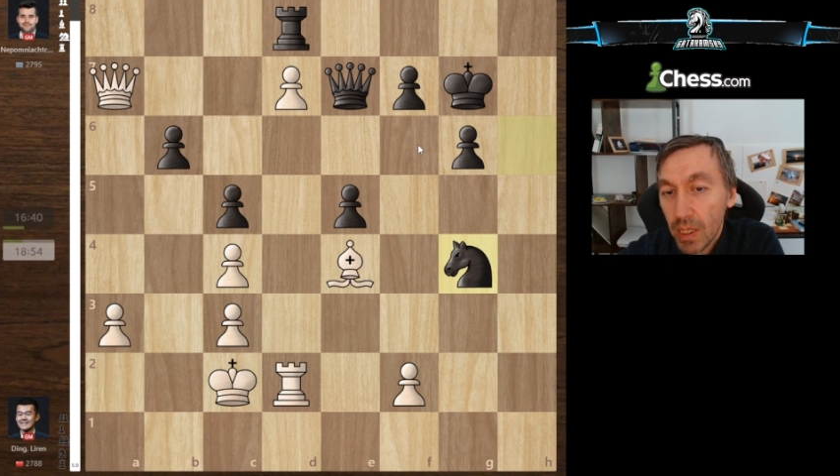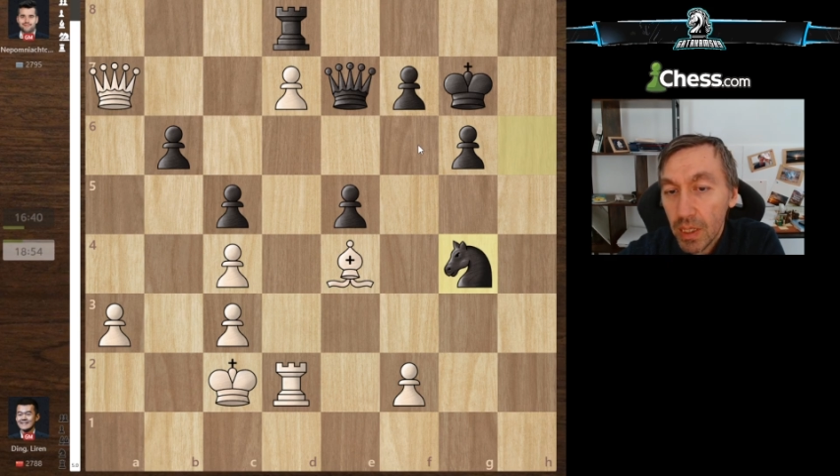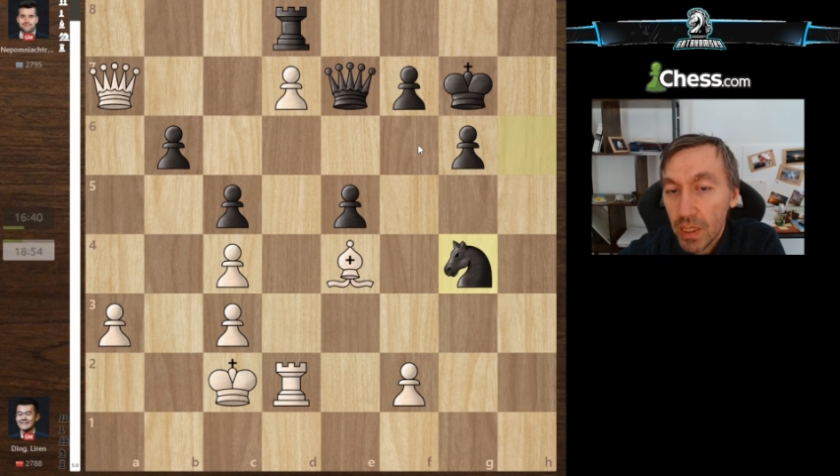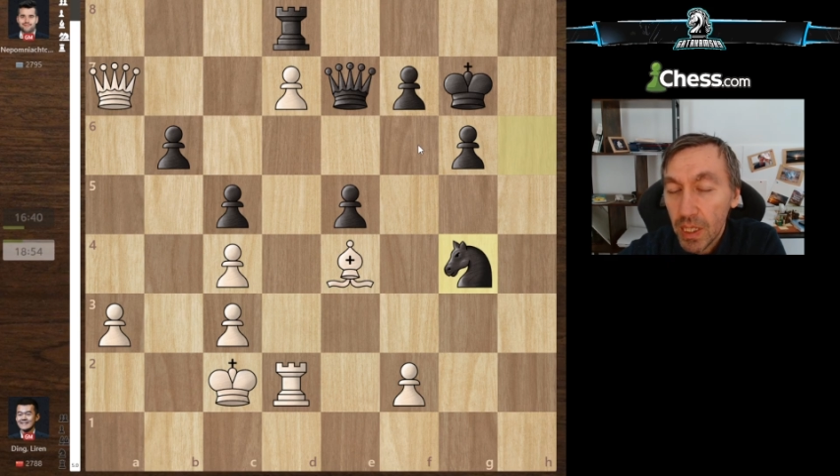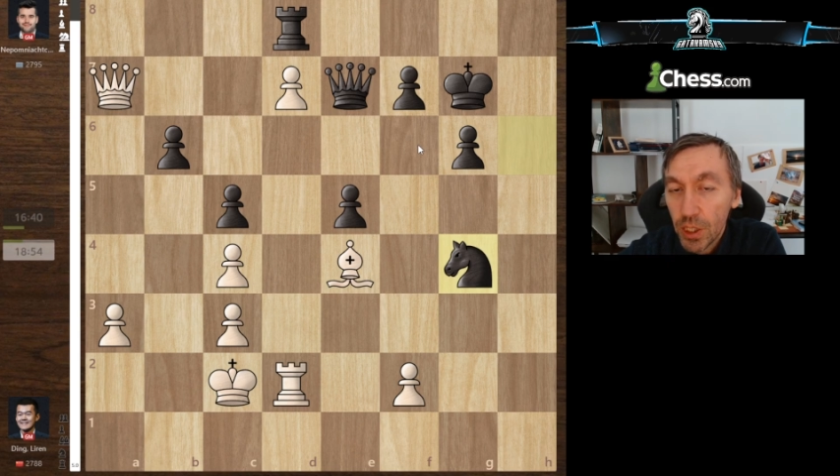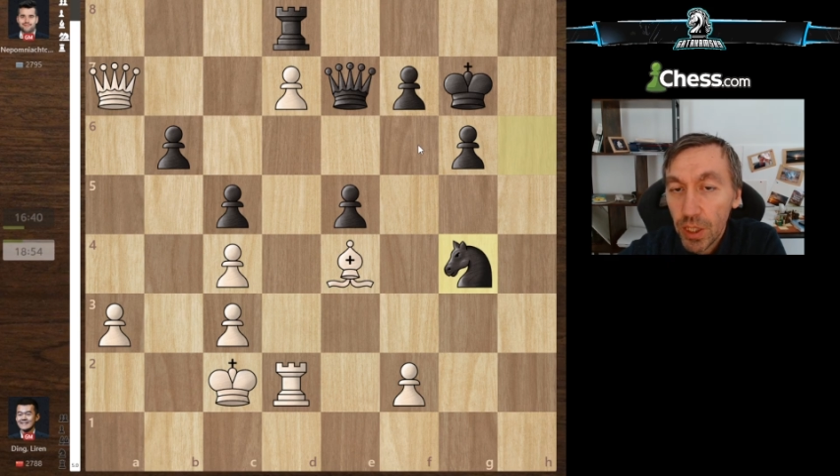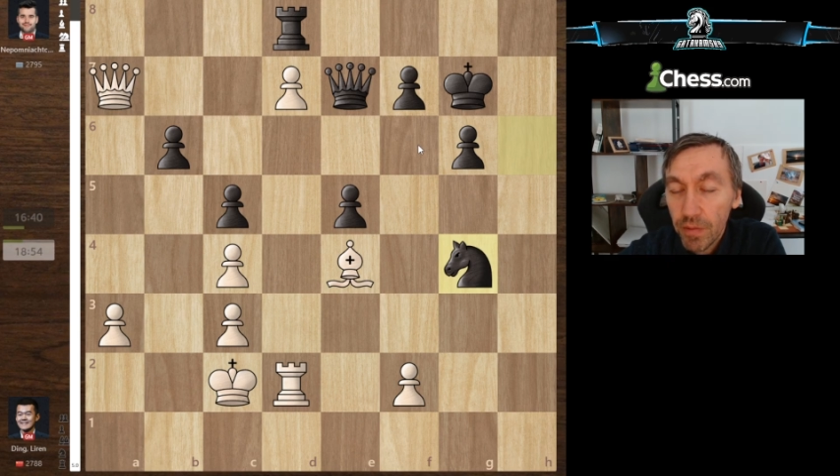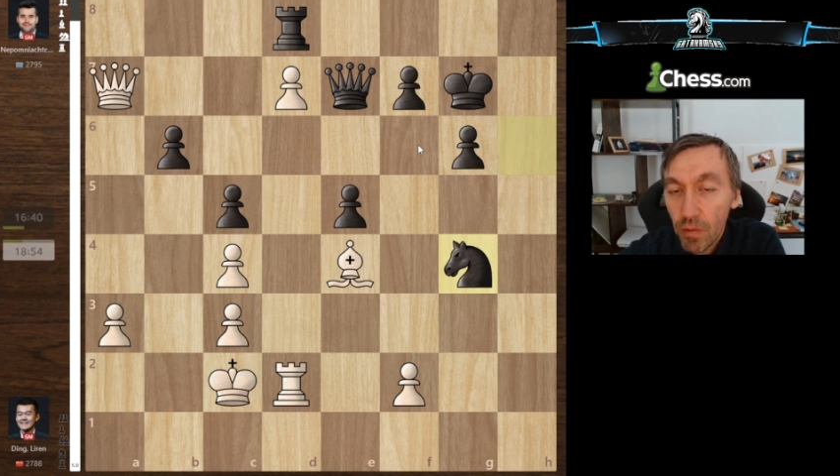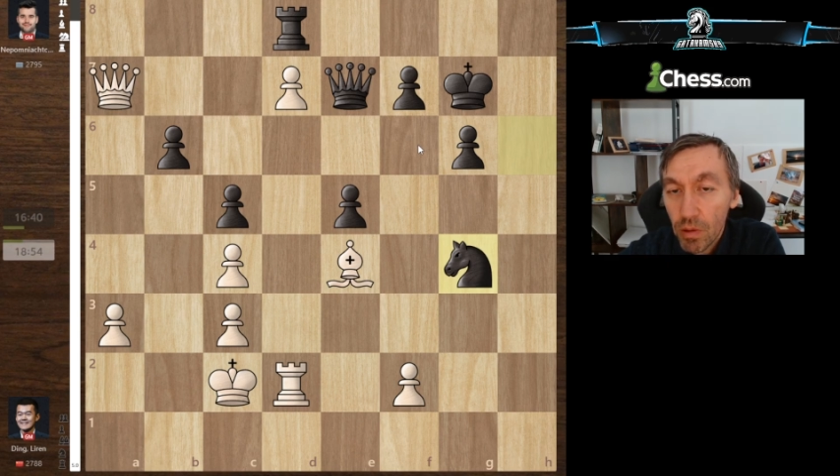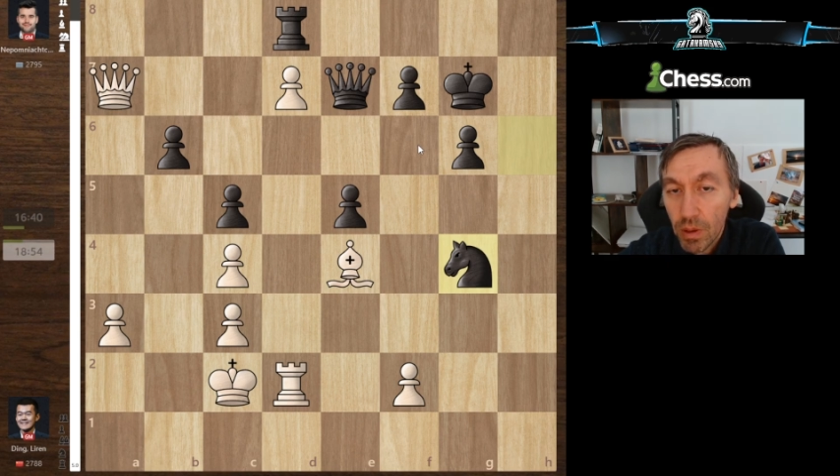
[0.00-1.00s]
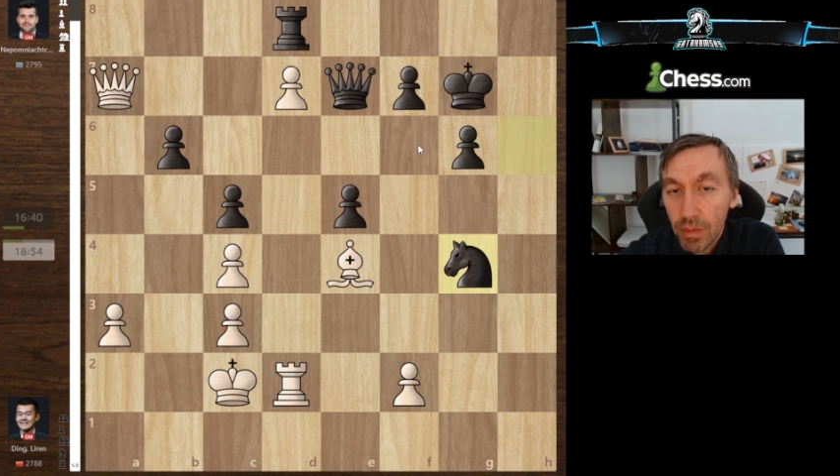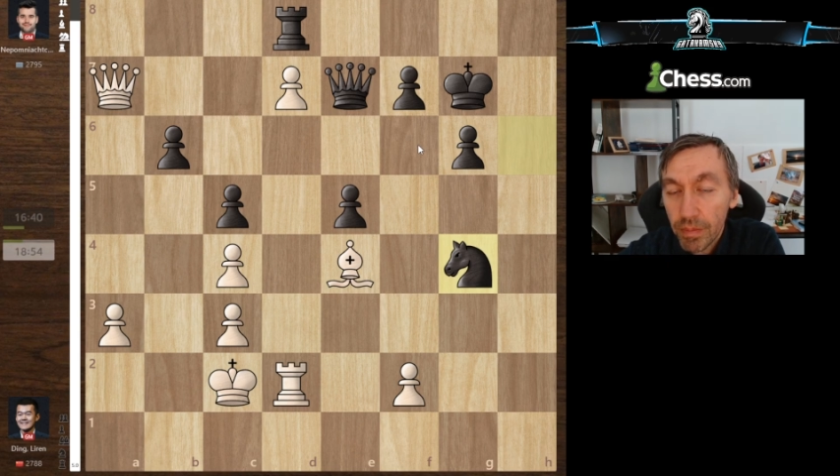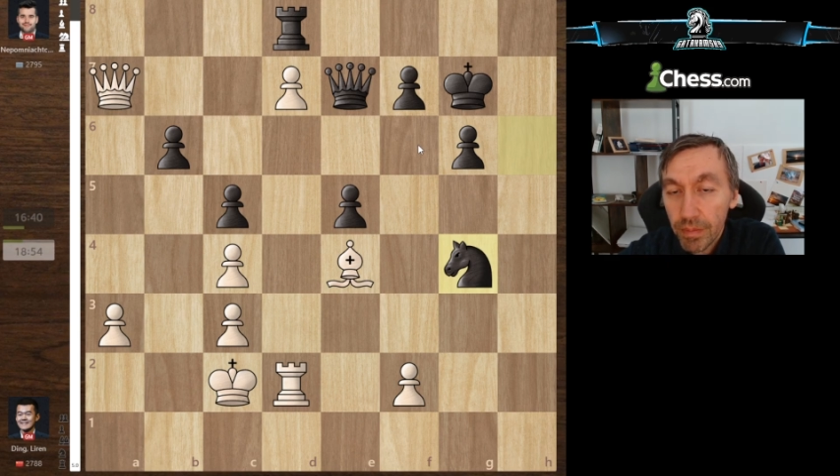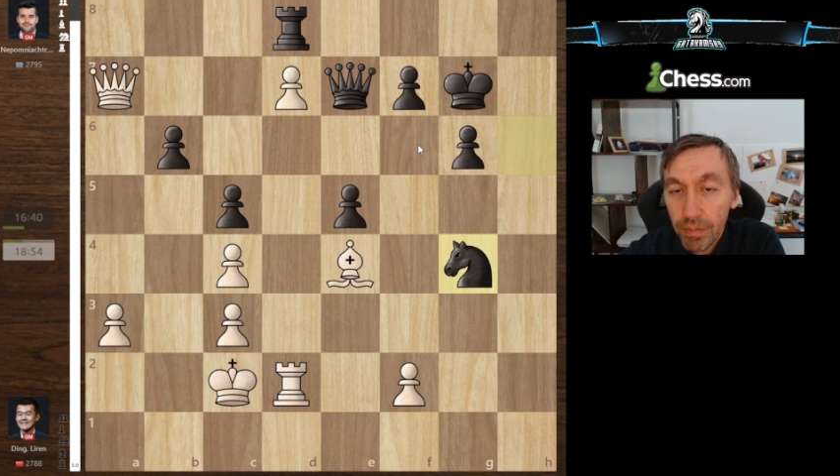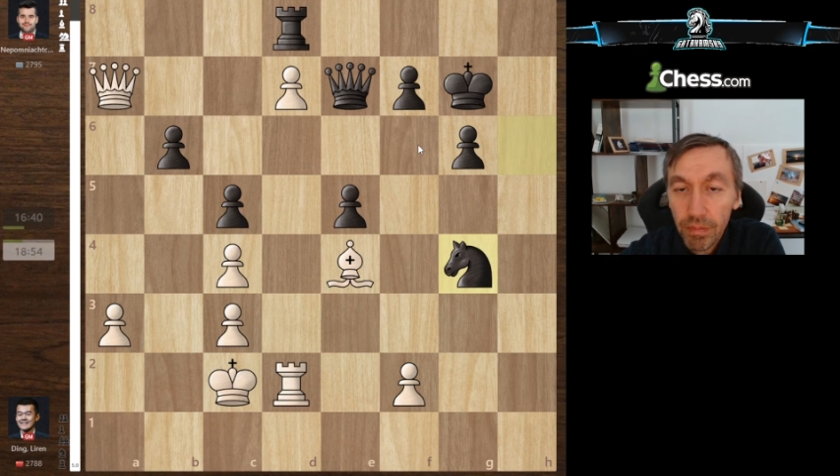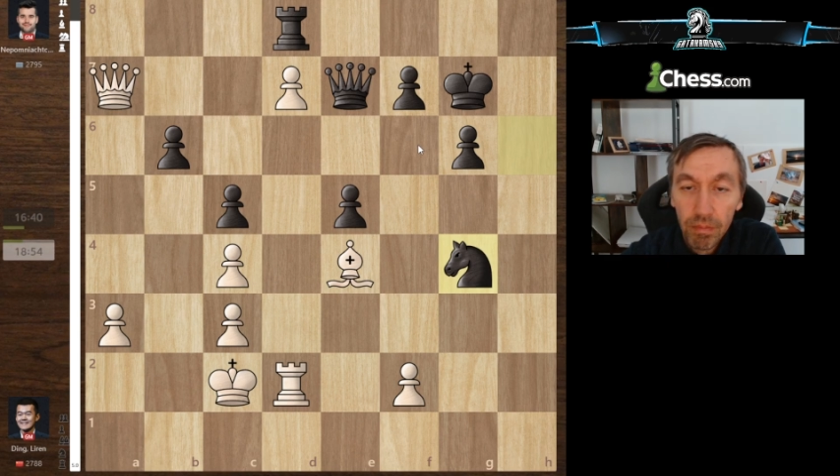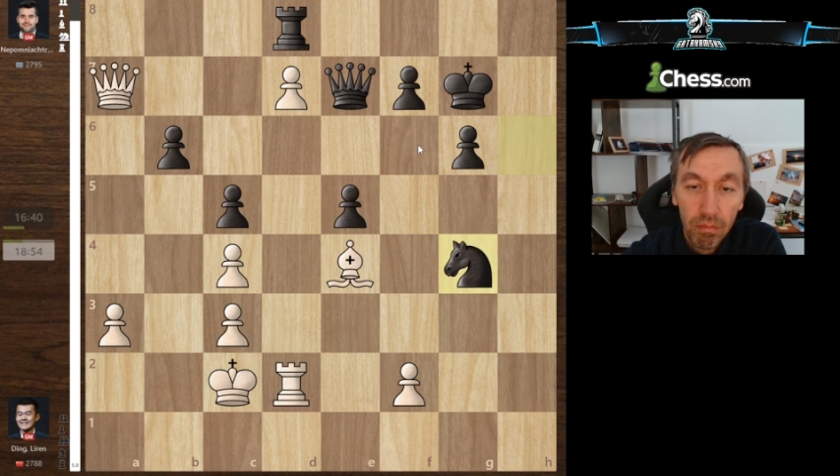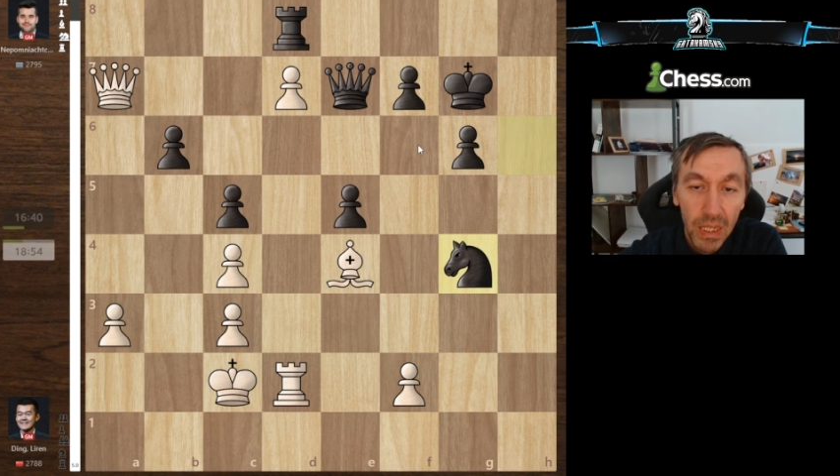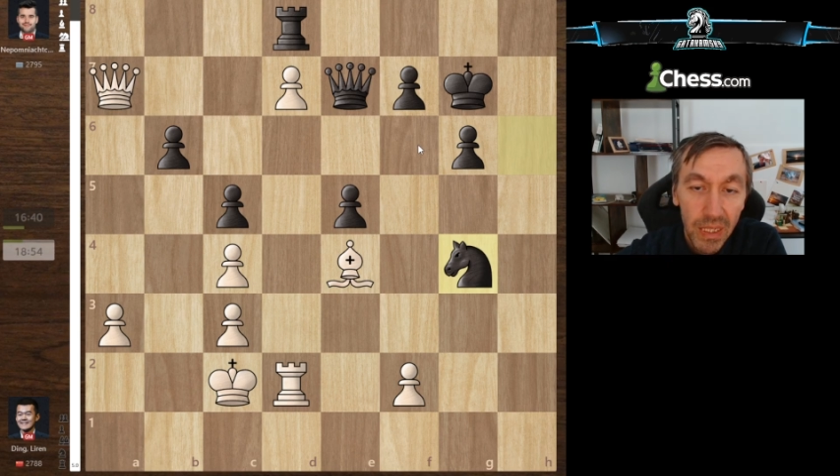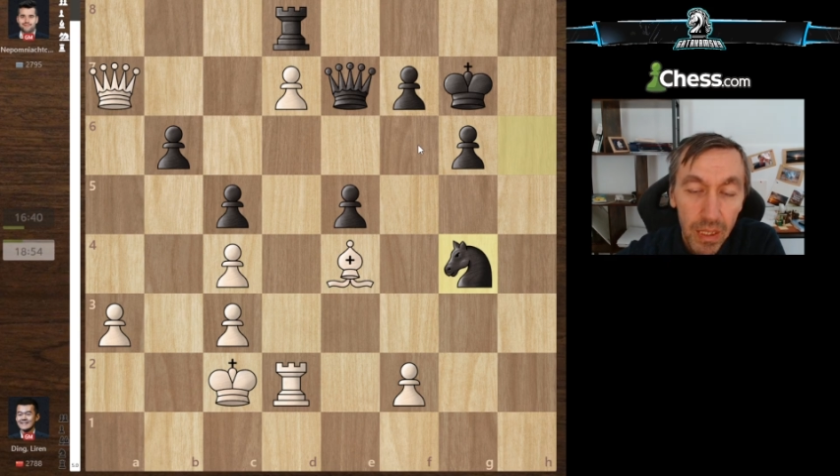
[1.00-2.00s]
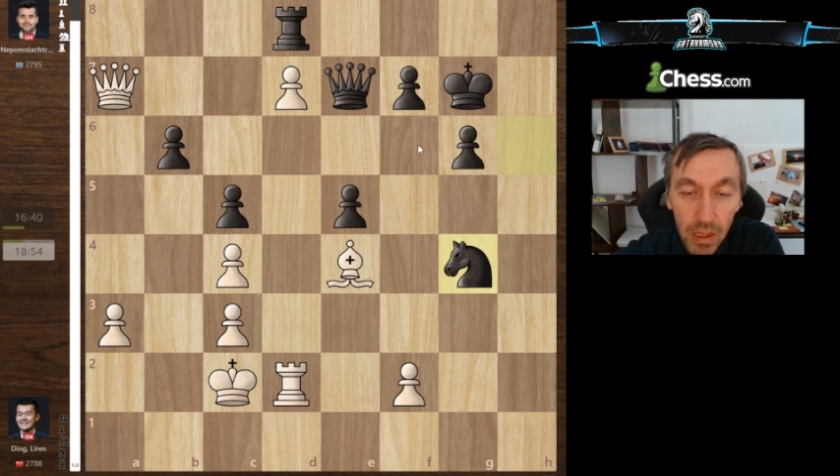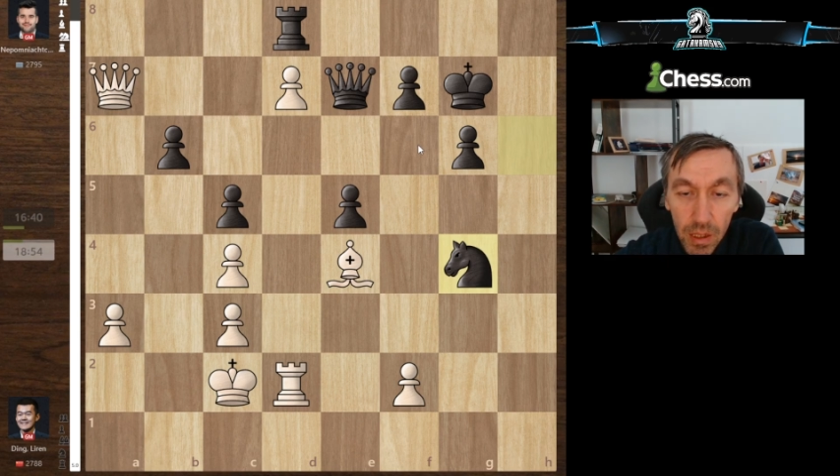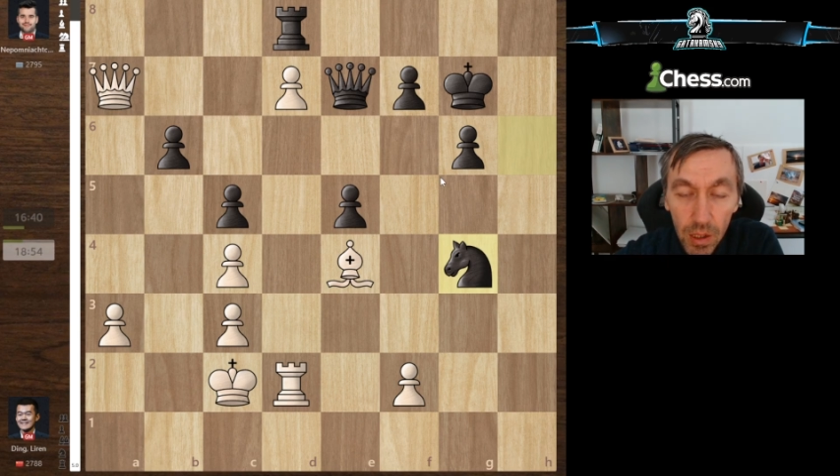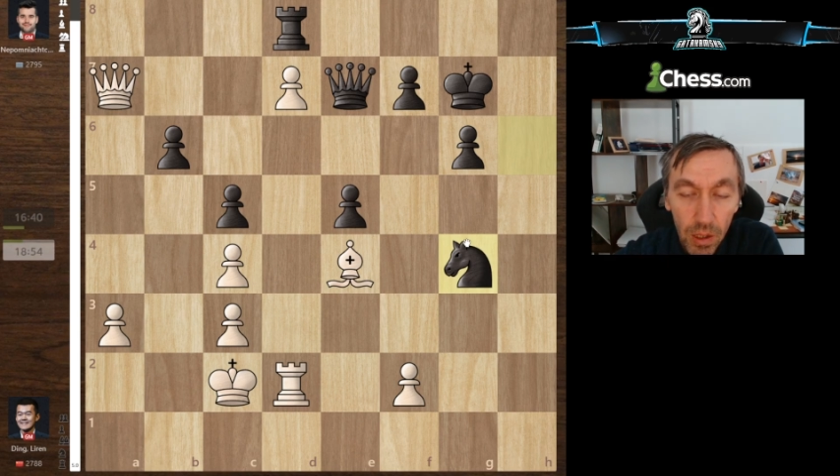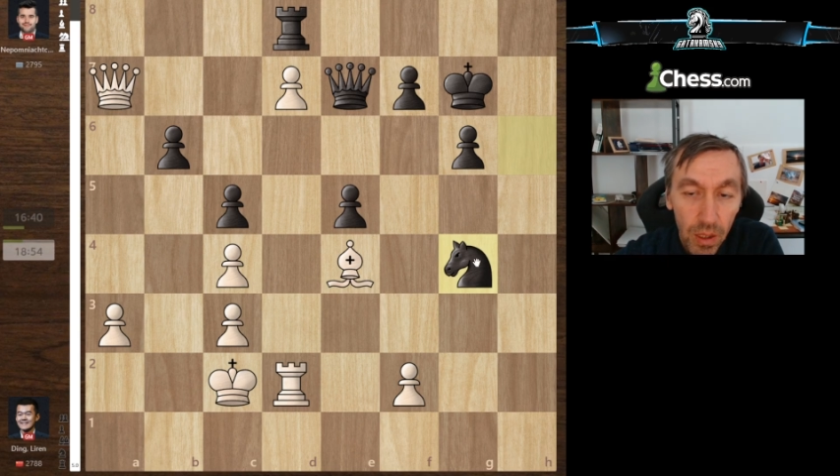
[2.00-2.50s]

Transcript: Knight g4. Basically,